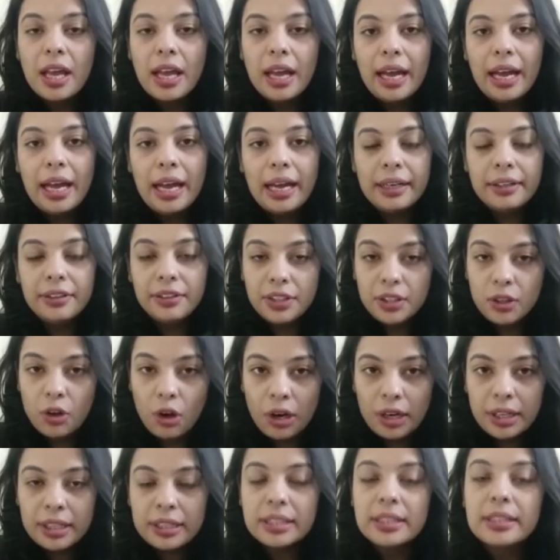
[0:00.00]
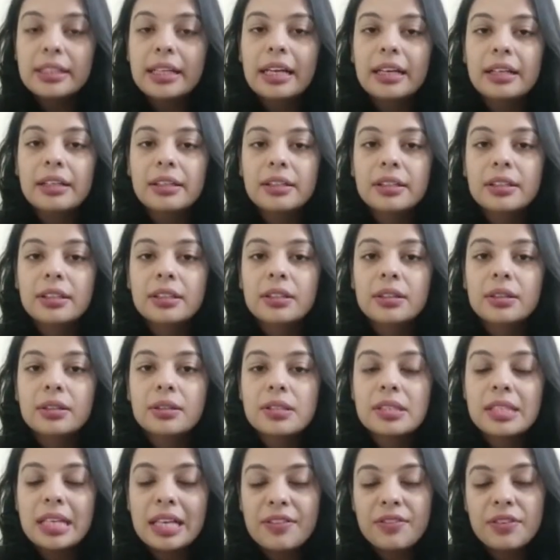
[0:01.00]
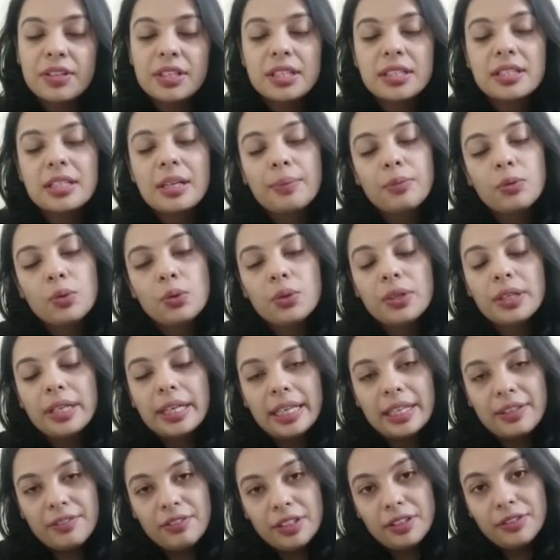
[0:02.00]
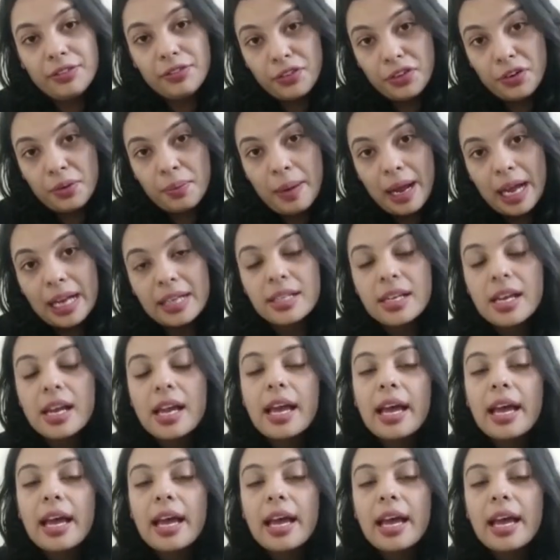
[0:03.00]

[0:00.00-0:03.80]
and record it, and save it in WAV format,